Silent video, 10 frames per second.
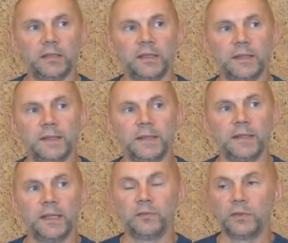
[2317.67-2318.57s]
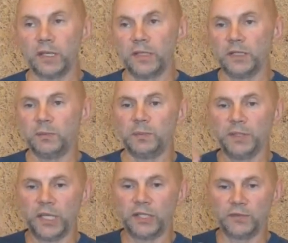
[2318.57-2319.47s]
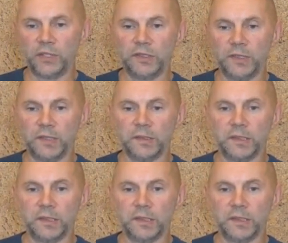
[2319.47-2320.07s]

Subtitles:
Did I get beyond borders or no?